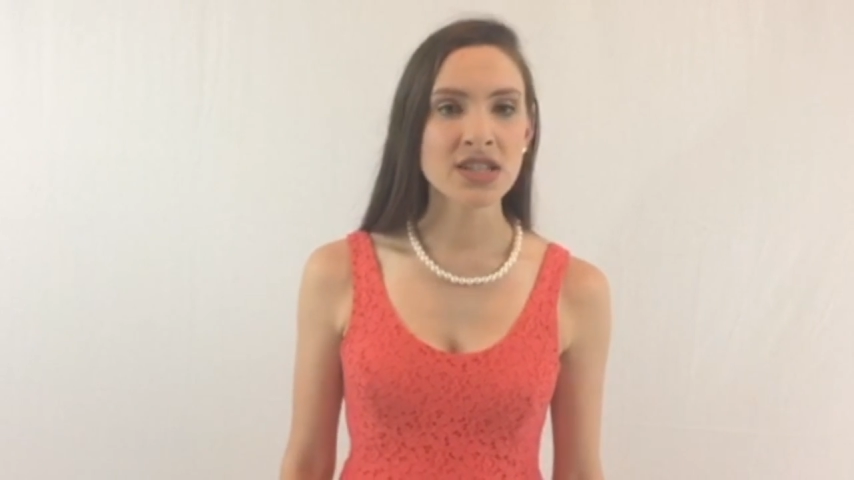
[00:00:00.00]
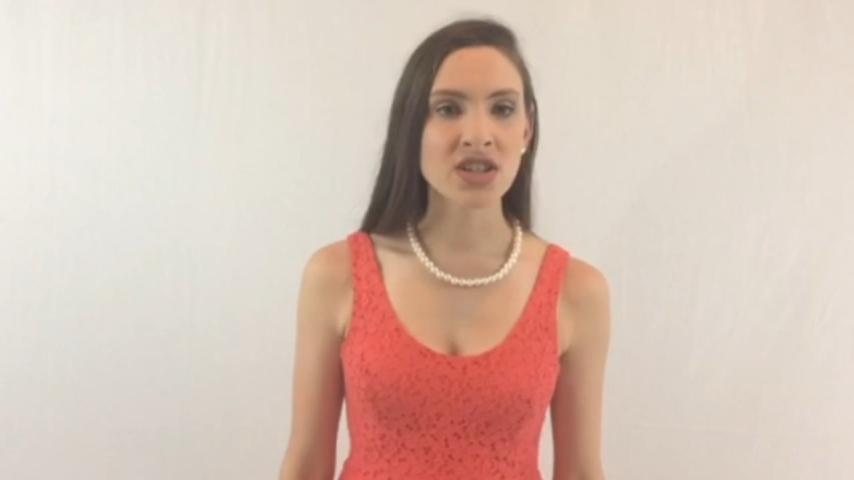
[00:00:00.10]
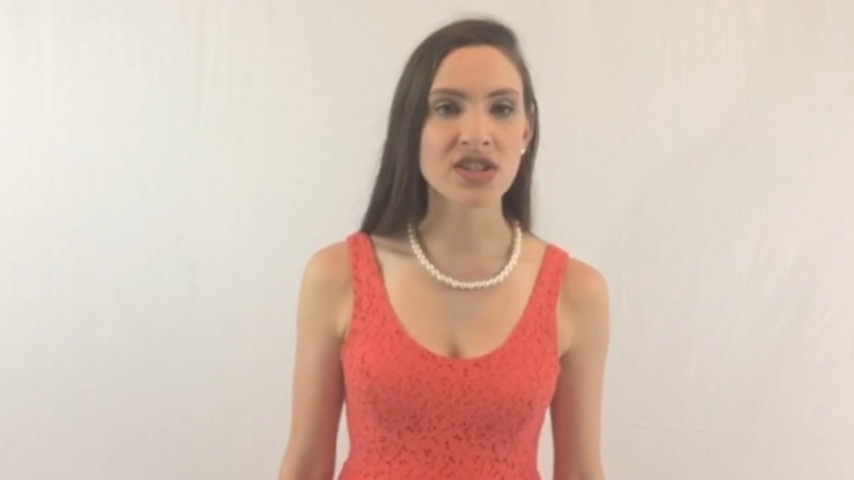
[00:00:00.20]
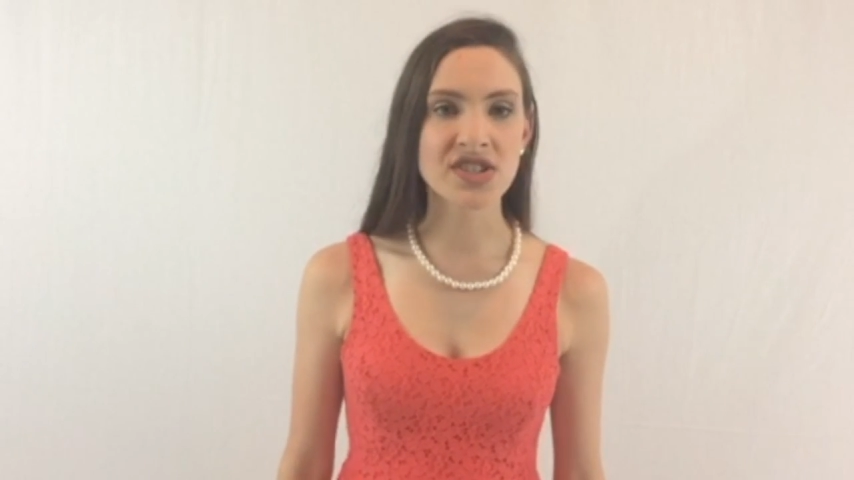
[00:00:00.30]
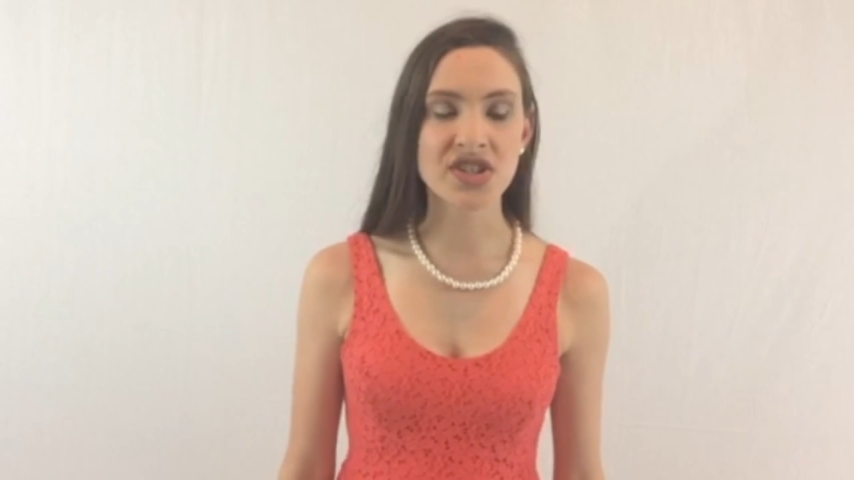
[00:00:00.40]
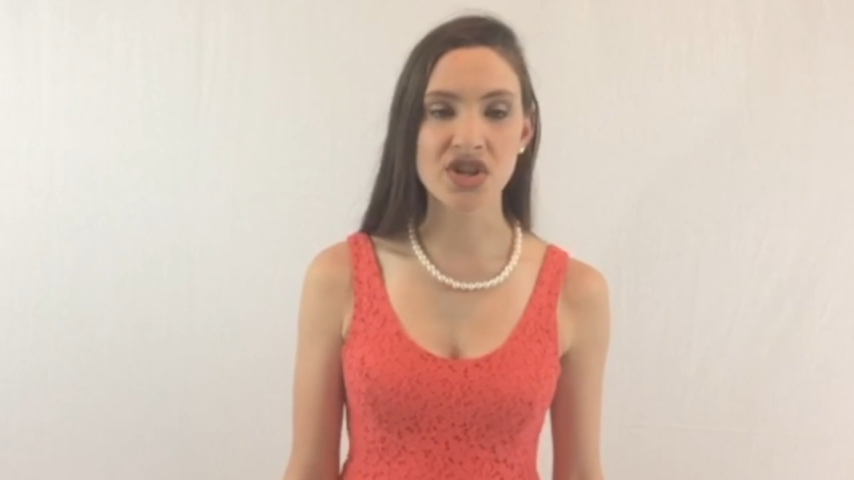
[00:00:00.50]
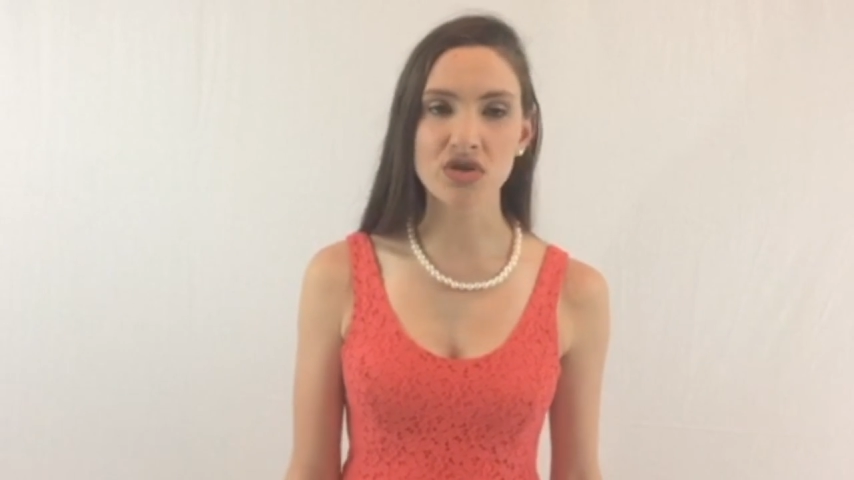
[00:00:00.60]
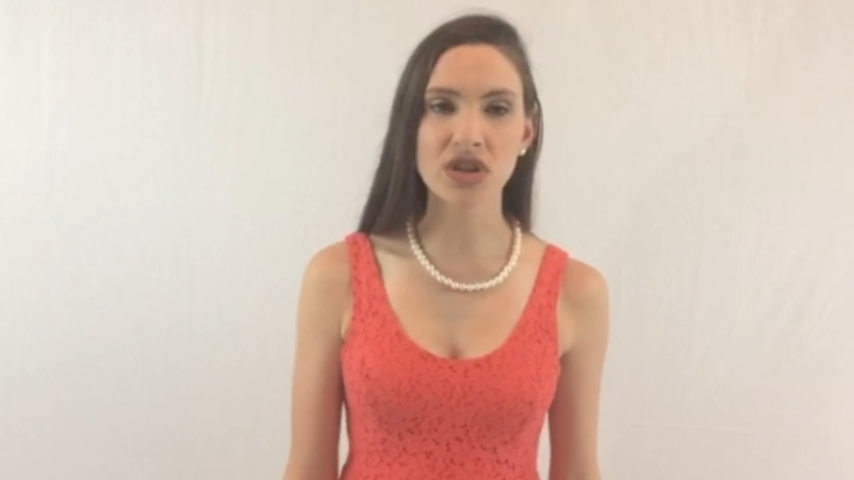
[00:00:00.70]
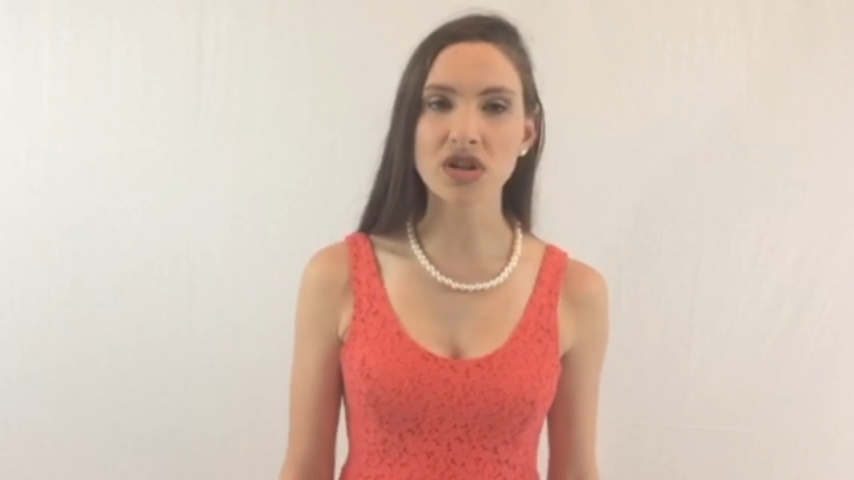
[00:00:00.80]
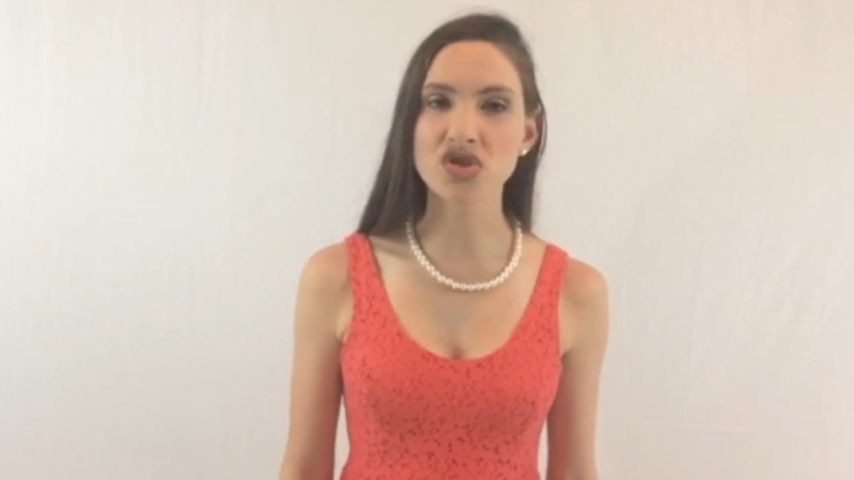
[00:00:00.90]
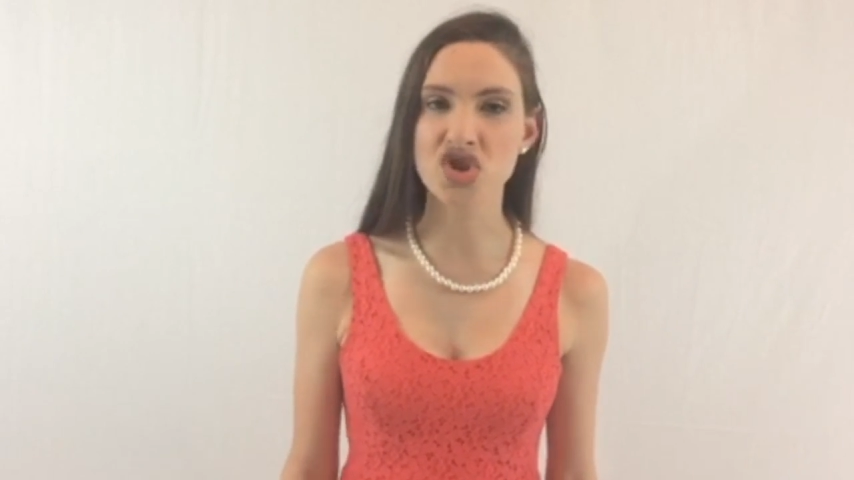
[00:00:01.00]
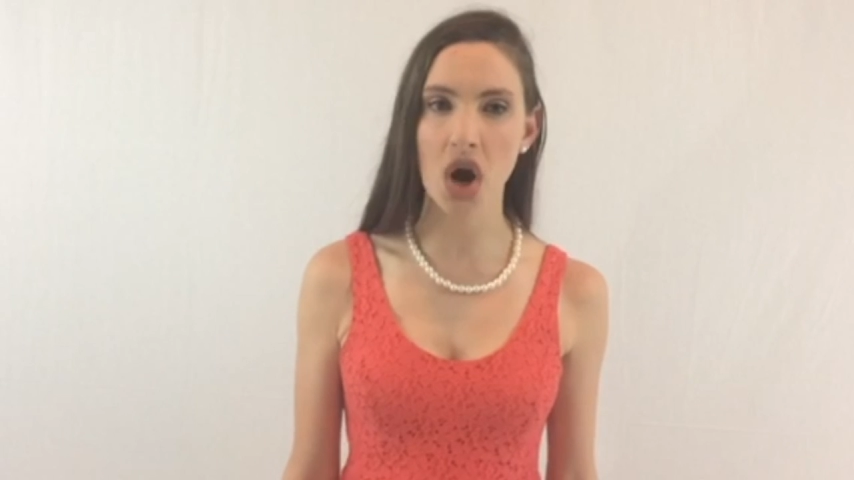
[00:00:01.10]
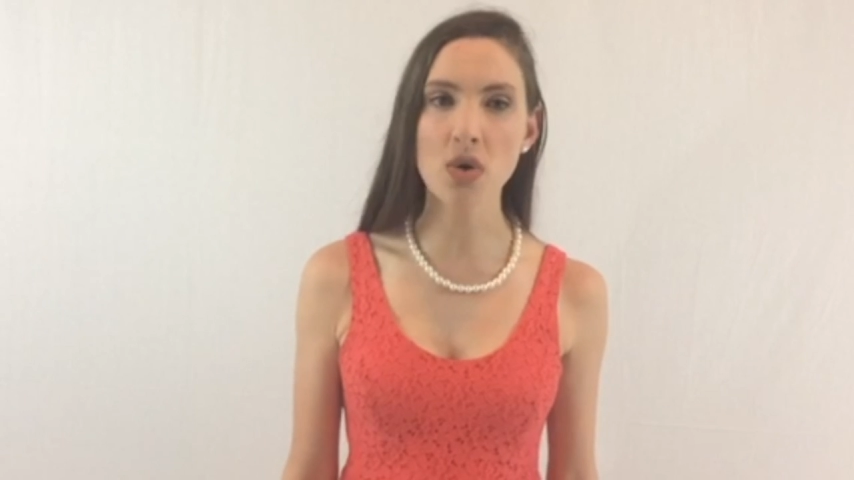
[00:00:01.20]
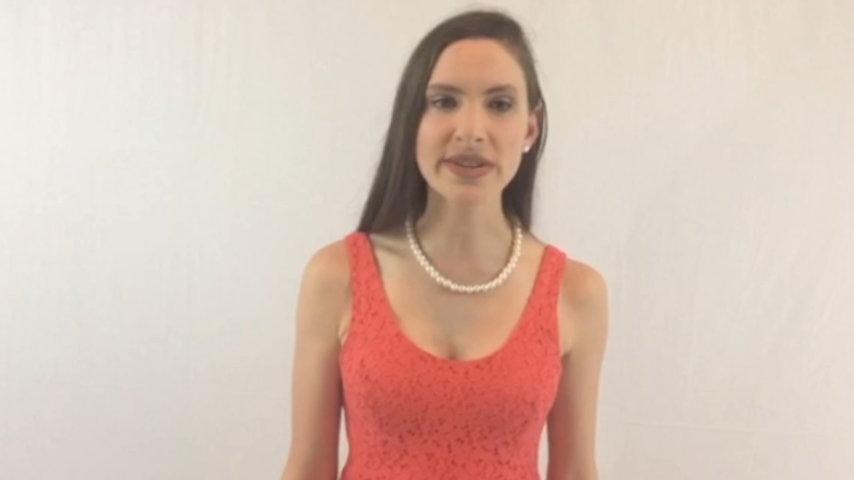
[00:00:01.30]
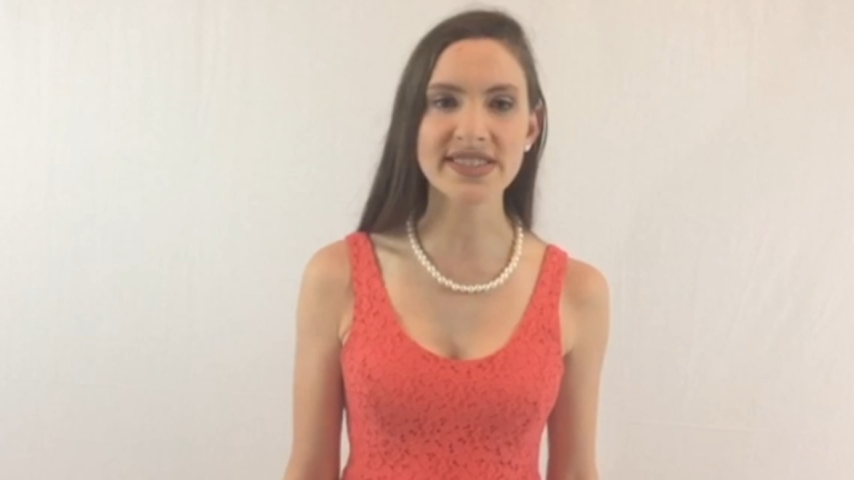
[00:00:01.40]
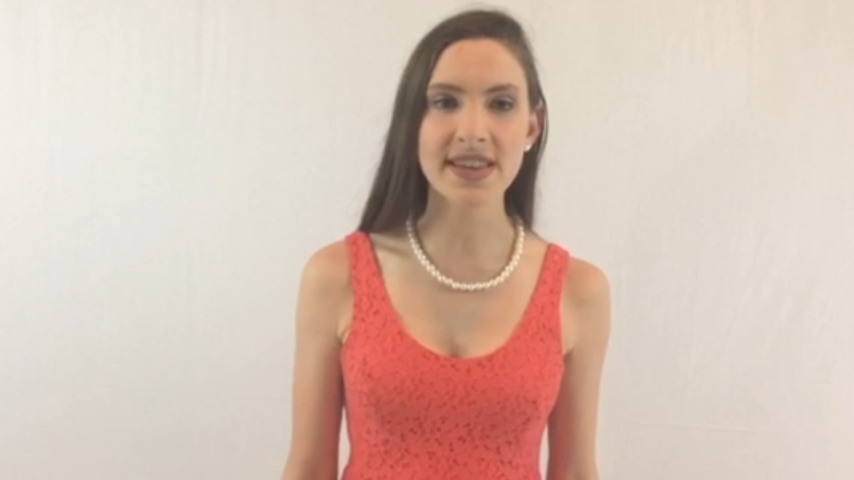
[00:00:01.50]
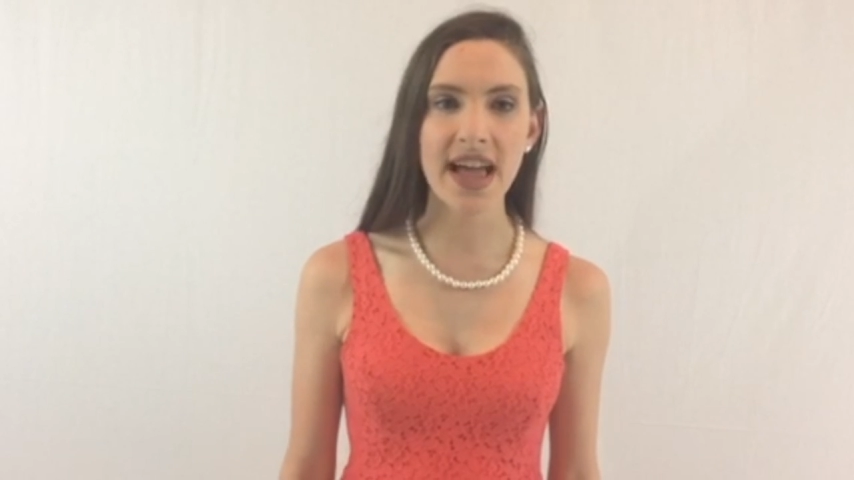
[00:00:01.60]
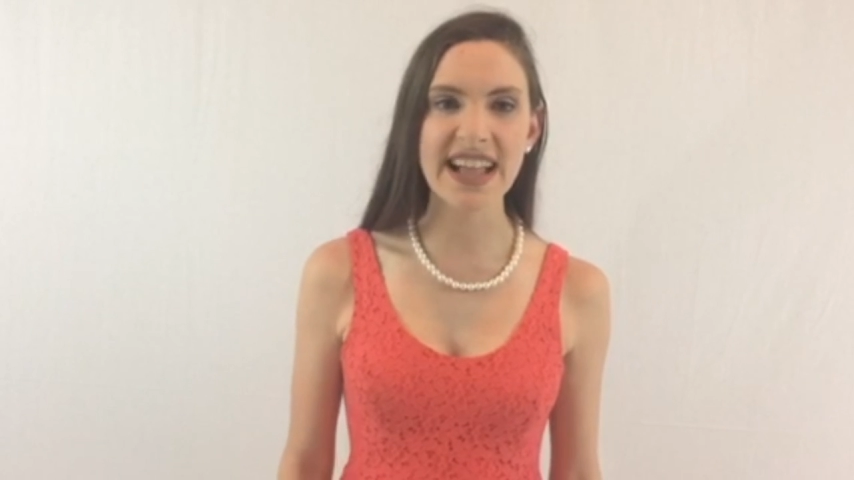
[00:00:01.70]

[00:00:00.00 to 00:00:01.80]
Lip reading: to listen to your little jokes